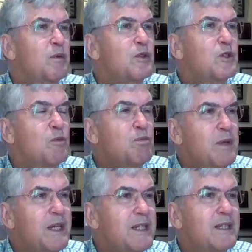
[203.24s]

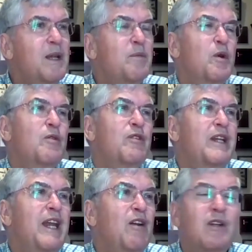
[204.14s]
tremendous number of
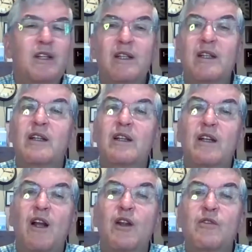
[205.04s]
inherent
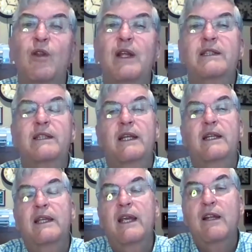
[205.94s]
conflicts
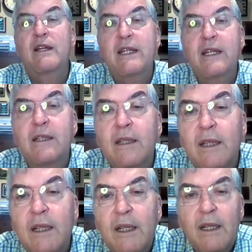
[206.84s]
in the idea.
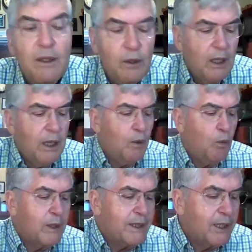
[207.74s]

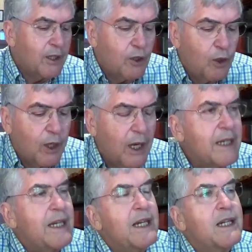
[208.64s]
Was it a good
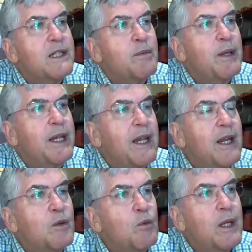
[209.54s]
idea to
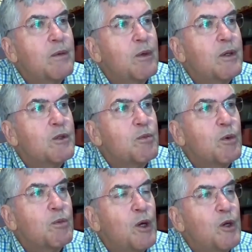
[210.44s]
begin with when it was
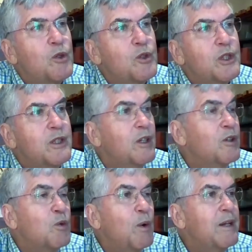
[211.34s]
proposed,
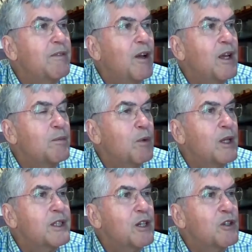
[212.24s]
25
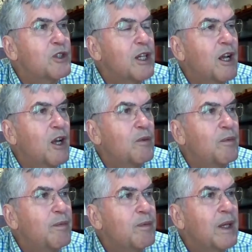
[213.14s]
plus years ago?
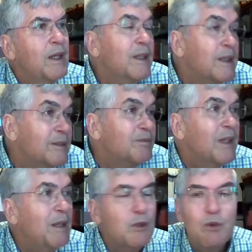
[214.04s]

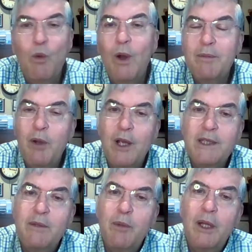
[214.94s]
It was one
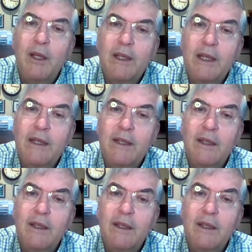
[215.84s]
possibility